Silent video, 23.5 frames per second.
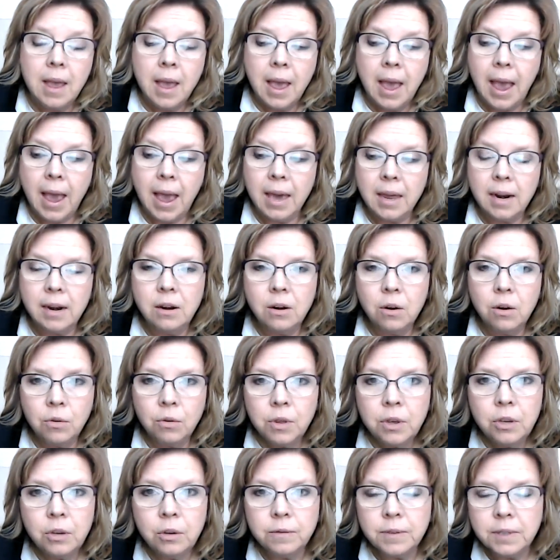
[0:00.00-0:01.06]
And I know
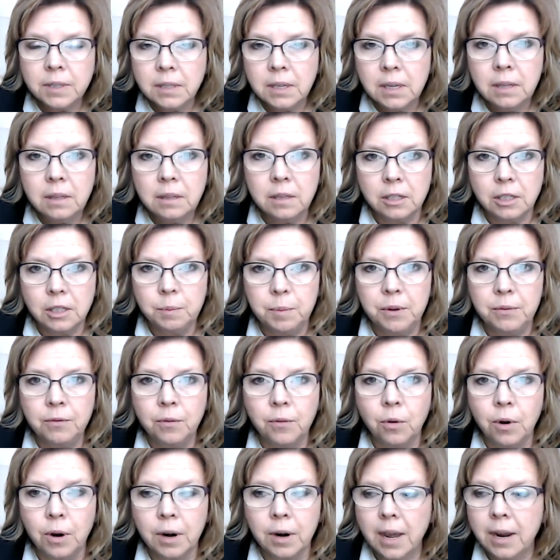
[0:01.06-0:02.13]
that you've seen this
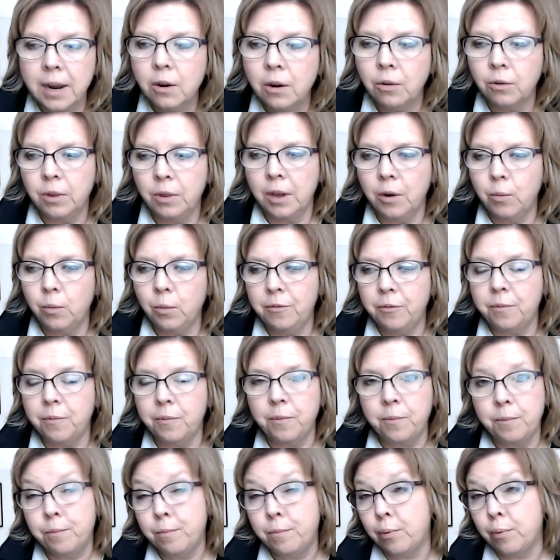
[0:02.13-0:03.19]
before, and I know that we've
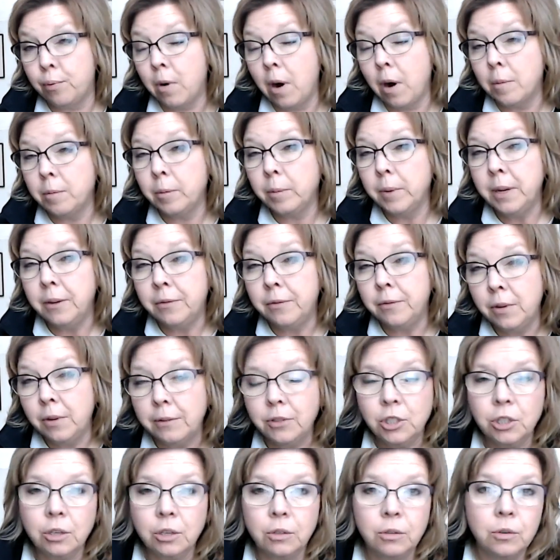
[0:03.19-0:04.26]
probably, if you have
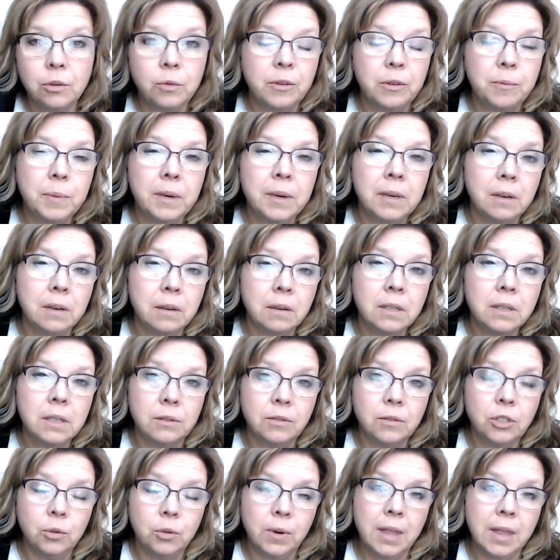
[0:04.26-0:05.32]
children, we've been guilty of
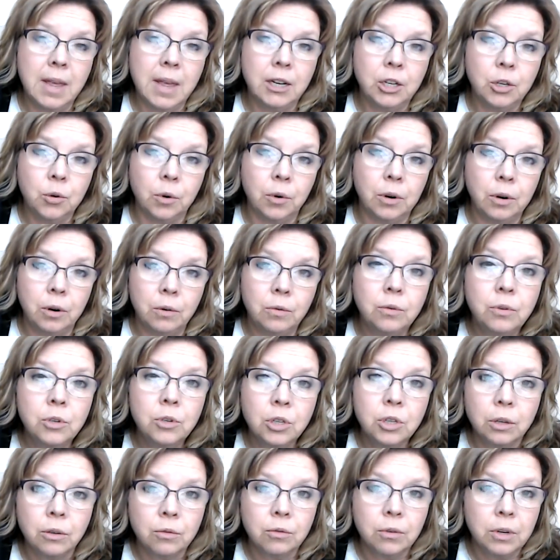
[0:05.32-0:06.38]
doing that to our own
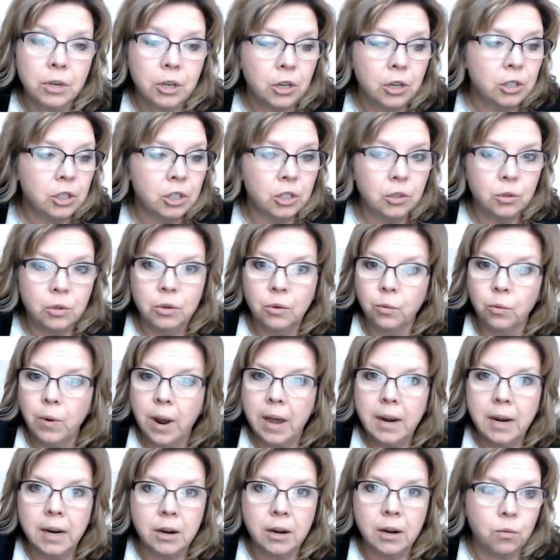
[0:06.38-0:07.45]
children. You're
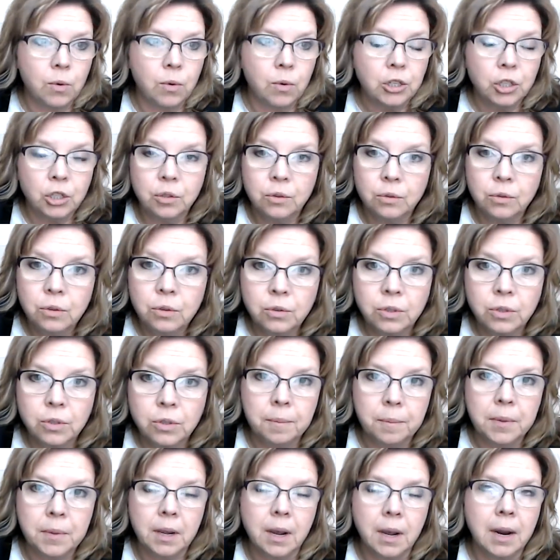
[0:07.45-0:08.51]
ready to rush through
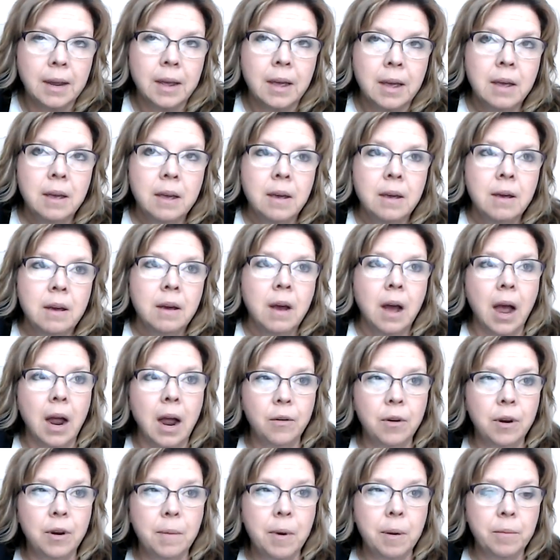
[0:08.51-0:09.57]
something. I
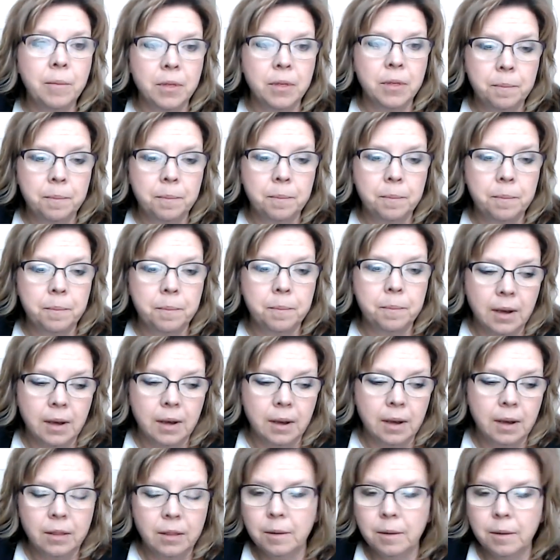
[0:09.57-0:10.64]
remember
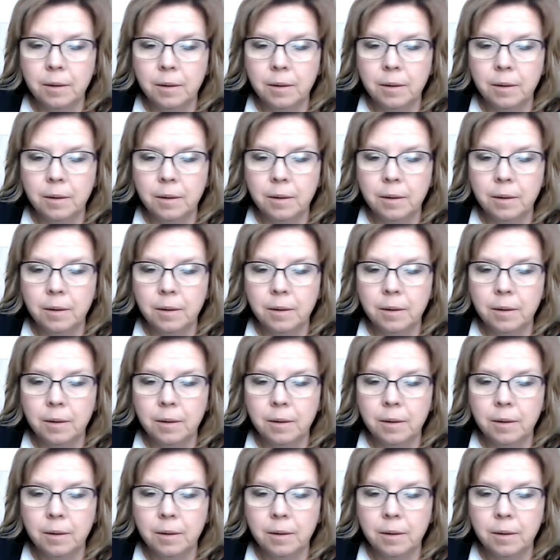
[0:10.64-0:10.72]
the